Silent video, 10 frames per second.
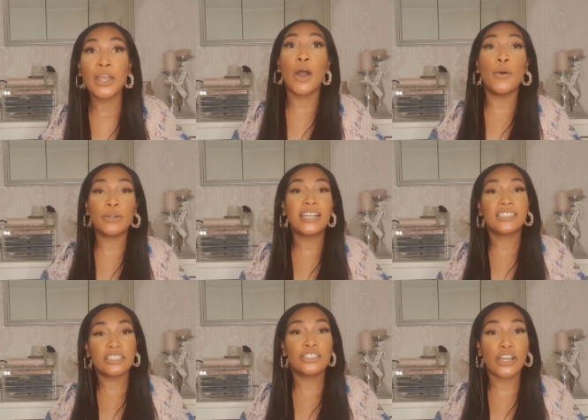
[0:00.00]
oh,
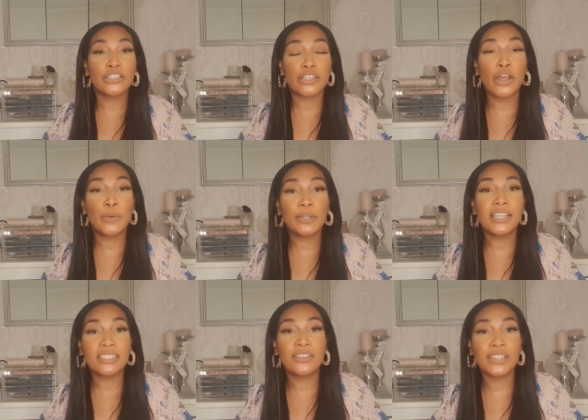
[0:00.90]
that's the church girl who
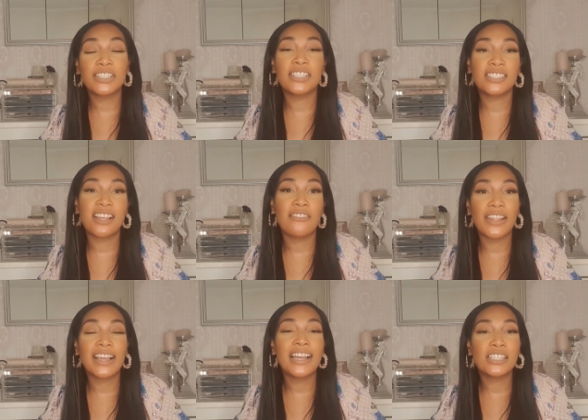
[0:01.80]
does the Christian stuff.
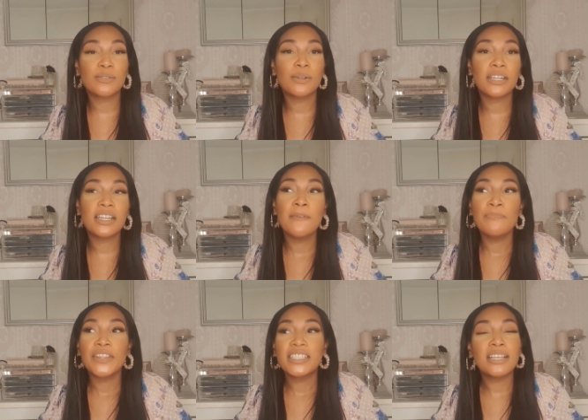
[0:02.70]
Like, I just wanted
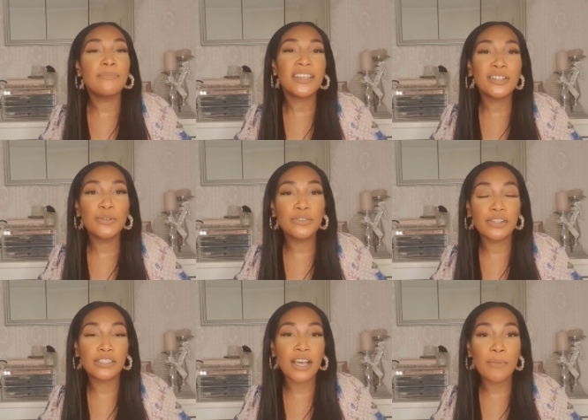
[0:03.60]
something
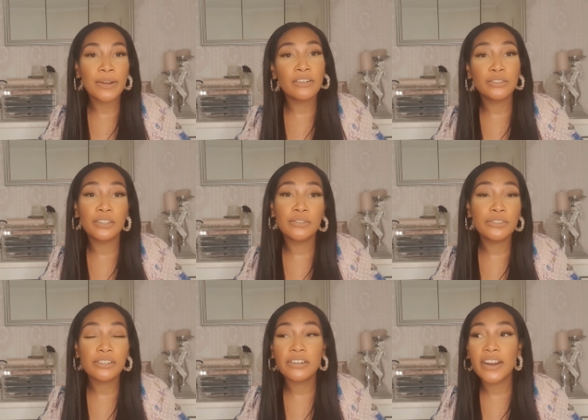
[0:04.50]
neutral. So I went onto a
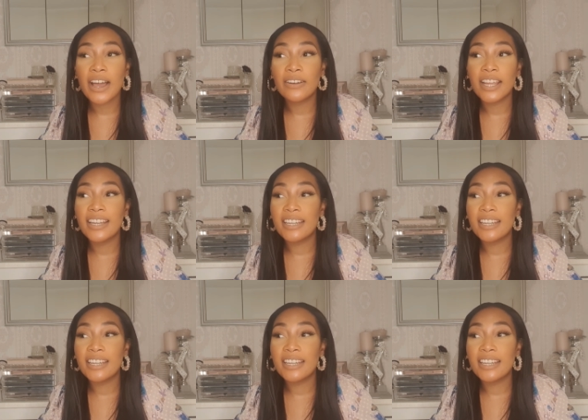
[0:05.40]
neutral ground, and